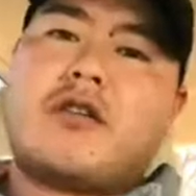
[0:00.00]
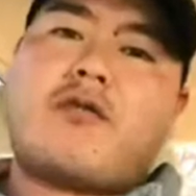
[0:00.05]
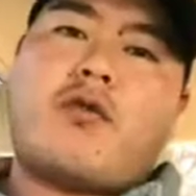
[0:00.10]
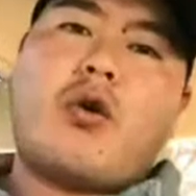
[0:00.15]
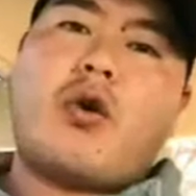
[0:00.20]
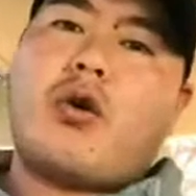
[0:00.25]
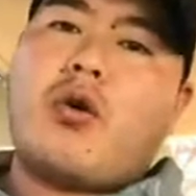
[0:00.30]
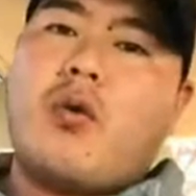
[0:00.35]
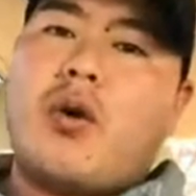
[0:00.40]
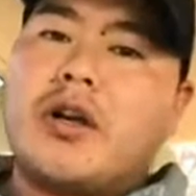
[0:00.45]
your
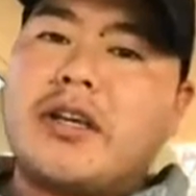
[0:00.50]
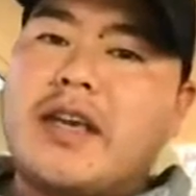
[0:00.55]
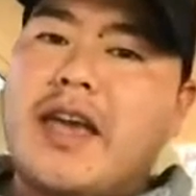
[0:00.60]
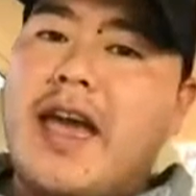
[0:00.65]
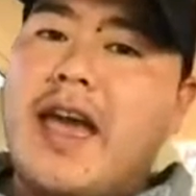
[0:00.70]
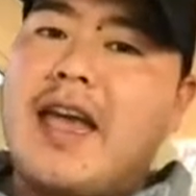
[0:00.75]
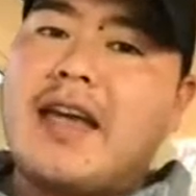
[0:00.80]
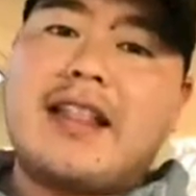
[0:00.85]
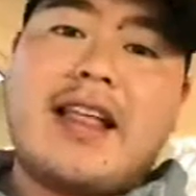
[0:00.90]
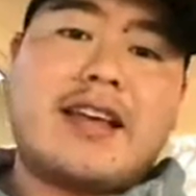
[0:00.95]

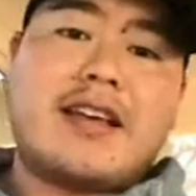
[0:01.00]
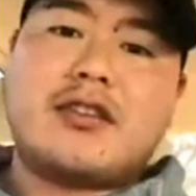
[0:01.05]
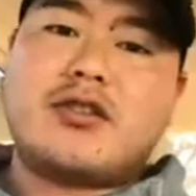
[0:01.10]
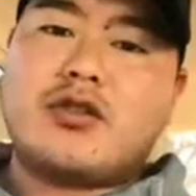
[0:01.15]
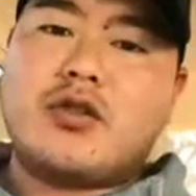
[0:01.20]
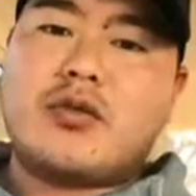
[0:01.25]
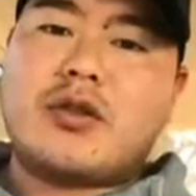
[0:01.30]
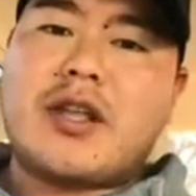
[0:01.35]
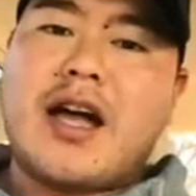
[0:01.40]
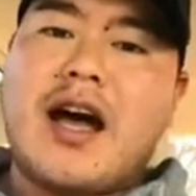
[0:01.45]
401k like in
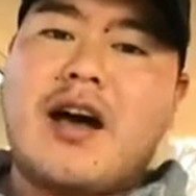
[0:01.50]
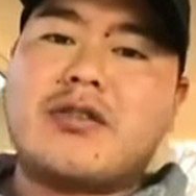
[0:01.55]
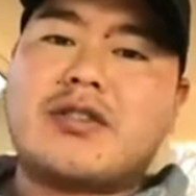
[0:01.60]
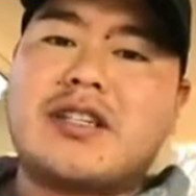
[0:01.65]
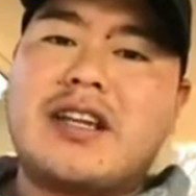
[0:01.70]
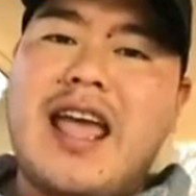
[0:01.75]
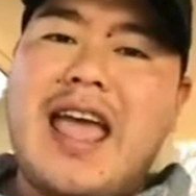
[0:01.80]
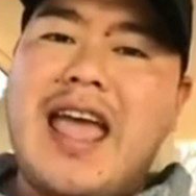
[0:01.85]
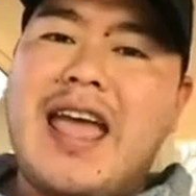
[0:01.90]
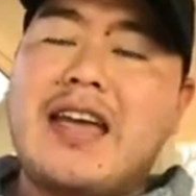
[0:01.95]

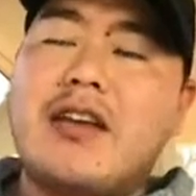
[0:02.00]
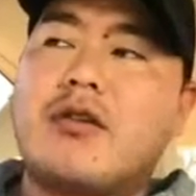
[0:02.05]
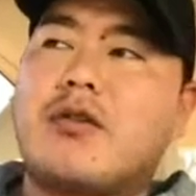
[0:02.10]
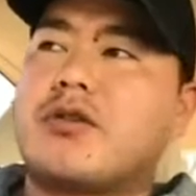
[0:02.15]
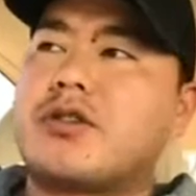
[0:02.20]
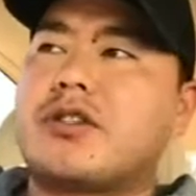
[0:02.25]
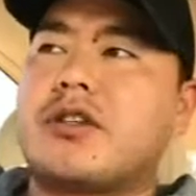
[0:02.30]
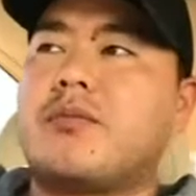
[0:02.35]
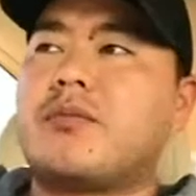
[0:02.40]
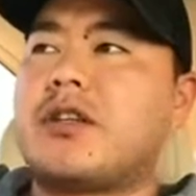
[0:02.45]
2008
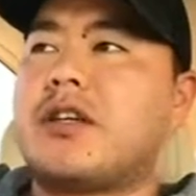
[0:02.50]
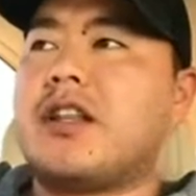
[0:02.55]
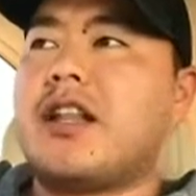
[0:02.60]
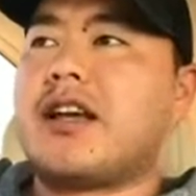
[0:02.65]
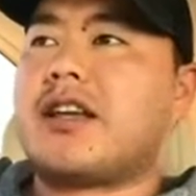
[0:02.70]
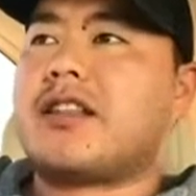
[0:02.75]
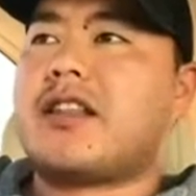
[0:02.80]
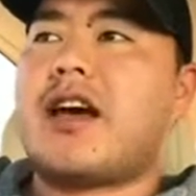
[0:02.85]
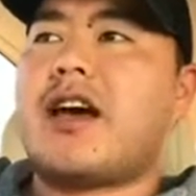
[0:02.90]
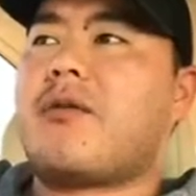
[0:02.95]
or something
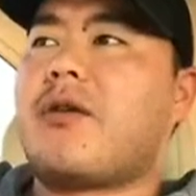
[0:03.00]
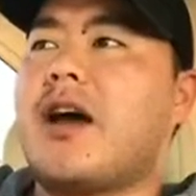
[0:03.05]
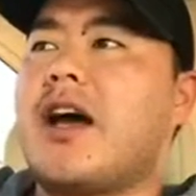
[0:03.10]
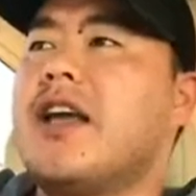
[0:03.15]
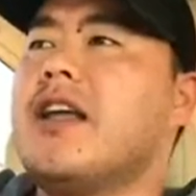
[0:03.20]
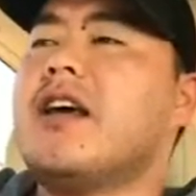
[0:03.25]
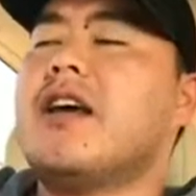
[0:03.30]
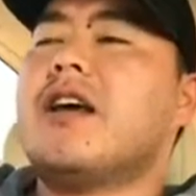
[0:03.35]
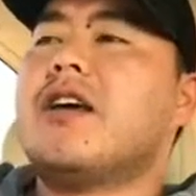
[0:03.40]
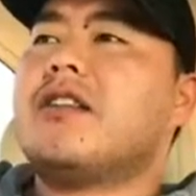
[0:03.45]
like that,
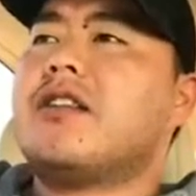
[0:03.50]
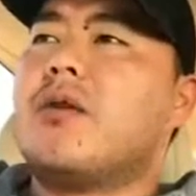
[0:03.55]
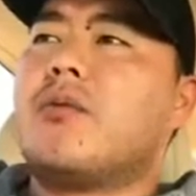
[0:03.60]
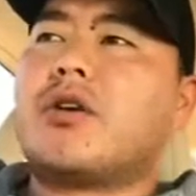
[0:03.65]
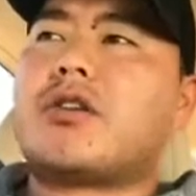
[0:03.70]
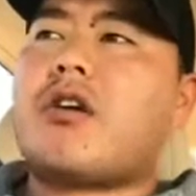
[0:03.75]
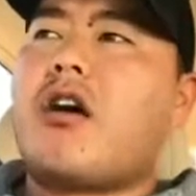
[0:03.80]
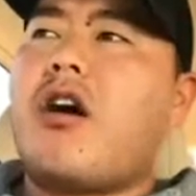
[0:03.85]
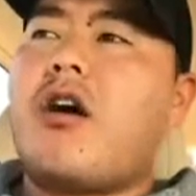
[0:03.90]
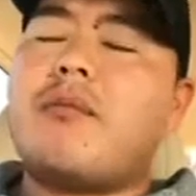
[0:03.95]
right? Then
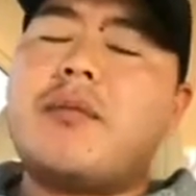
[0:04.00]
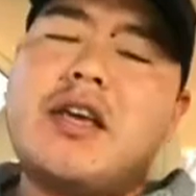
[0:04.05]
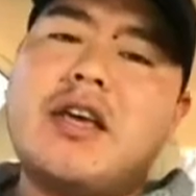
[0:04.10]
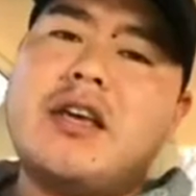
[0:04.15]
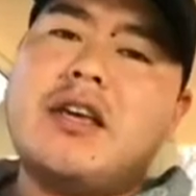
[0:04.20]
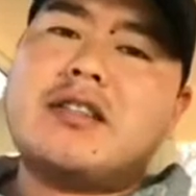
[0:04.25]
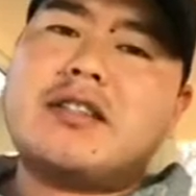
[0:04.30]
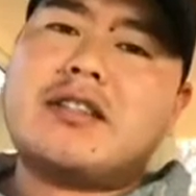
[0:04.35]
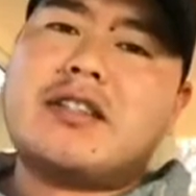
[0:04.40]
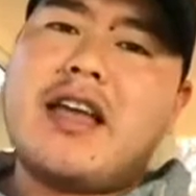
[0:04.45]
with all
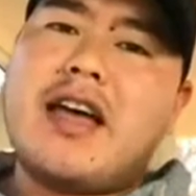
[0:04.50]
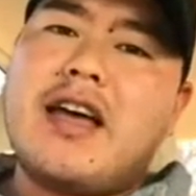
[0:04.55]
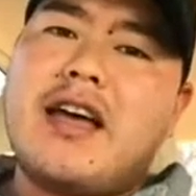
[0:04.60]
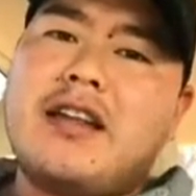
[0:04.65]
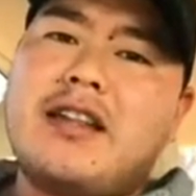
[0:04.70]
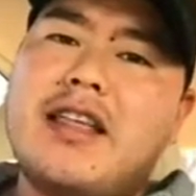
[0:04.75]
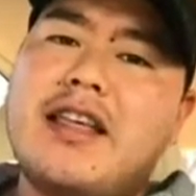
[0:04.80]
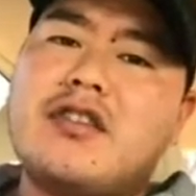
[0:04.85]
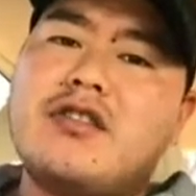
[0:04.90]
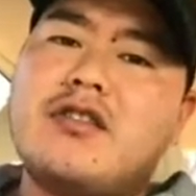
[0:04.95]
means,
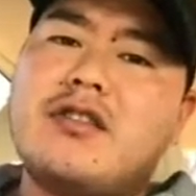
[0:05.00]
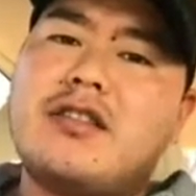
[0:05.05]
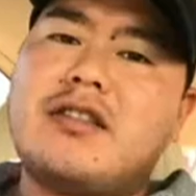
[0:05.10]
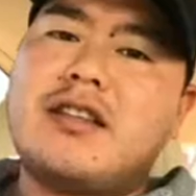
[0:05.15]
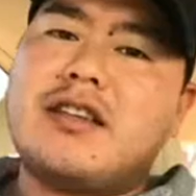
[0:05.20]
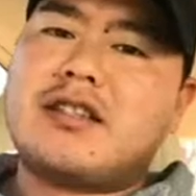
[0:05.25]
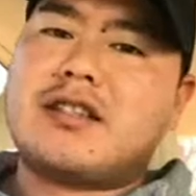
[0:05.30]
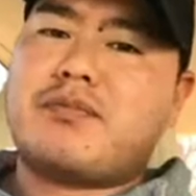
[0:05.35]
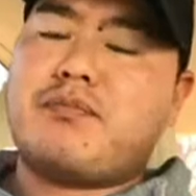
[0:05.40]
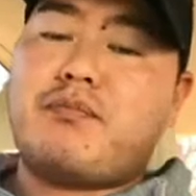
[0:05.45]
then then you,
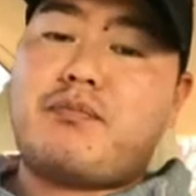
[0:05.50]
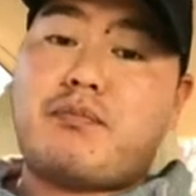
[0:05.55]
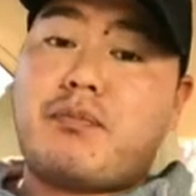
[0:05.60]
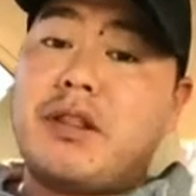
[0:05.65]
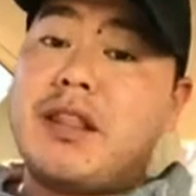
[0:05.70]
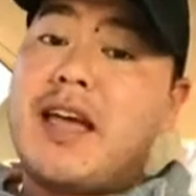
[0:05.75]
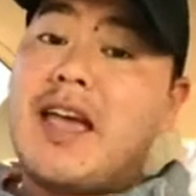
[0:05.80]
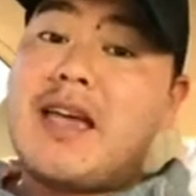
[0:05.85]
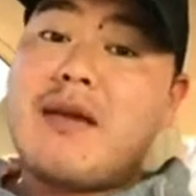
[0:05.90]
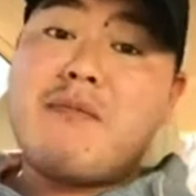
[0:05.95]
this
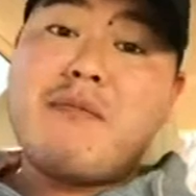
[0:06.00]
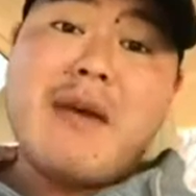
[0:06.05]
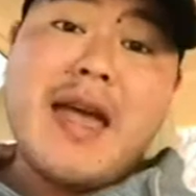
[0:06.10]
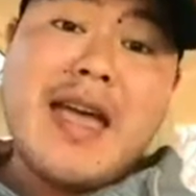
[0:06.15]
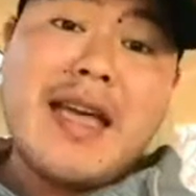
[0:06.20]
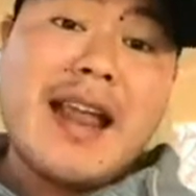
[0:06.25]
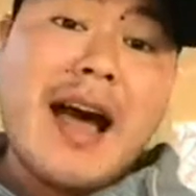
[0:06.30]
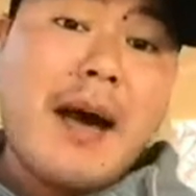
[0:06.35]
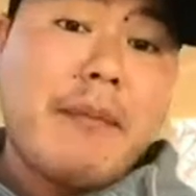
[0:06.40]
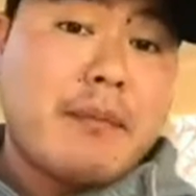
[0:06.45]
play
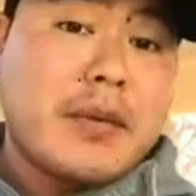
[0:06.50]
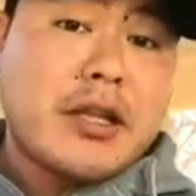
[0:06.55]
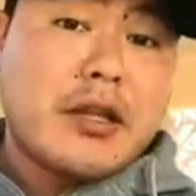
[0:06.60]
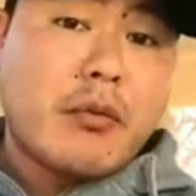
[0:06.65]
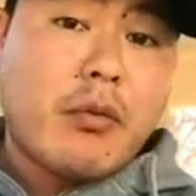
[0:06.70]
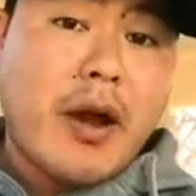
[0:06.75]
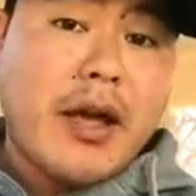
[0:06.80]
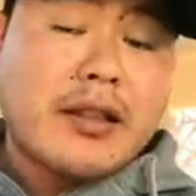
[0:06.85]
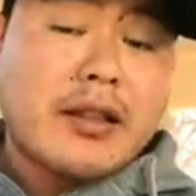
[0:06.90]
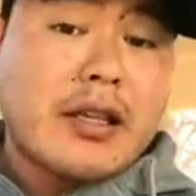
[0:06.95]
may not be
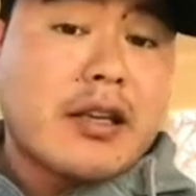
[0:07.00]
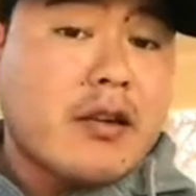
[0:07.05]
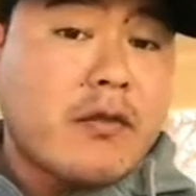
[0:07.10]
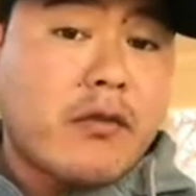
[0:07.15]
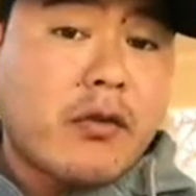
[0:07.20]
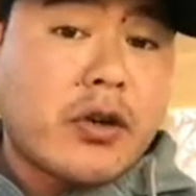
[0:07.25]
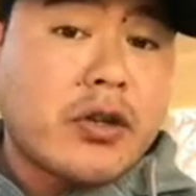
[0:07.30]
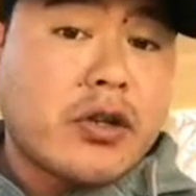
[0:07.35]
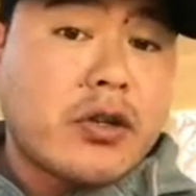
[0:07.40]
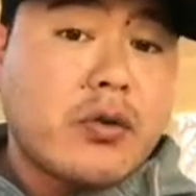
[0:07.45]
the right thing
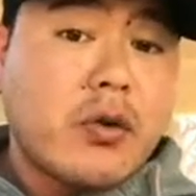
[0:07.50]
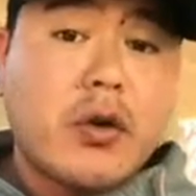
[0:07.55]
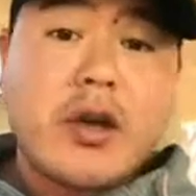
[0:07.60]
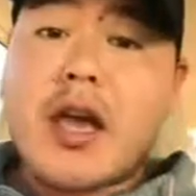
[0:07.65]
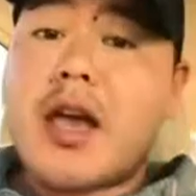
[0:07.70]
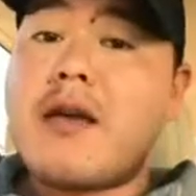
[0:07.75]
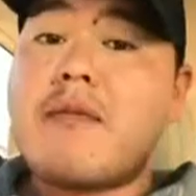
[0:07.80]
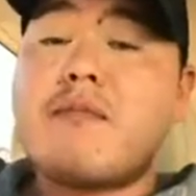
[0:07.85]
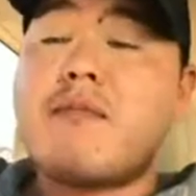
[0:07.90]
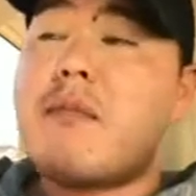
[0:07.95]
for you,
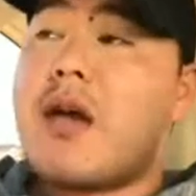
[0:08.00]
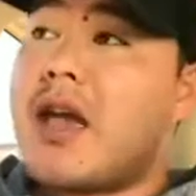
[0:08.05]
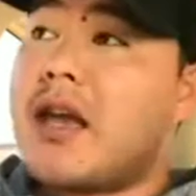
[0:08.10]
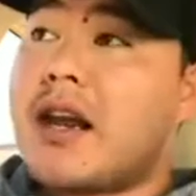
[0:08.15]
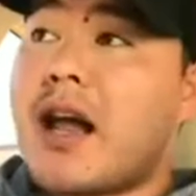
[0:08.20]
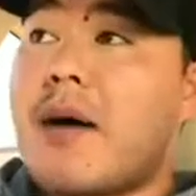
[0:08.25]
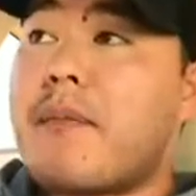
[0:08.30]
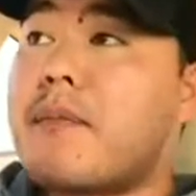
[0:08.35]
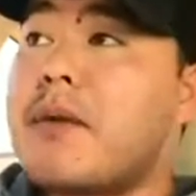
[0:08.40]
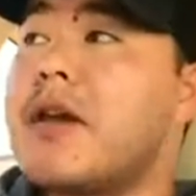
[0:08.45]
okay? May
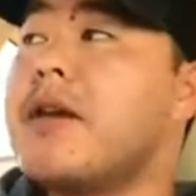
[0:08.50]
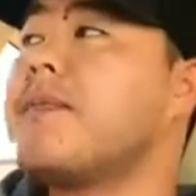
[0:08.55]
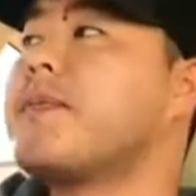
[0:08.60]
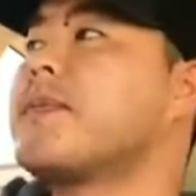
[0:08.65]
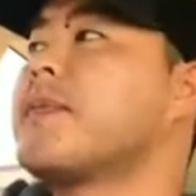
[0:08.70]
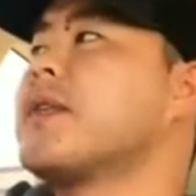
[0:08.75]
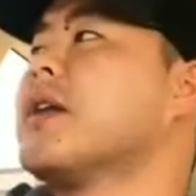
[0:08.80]
not be.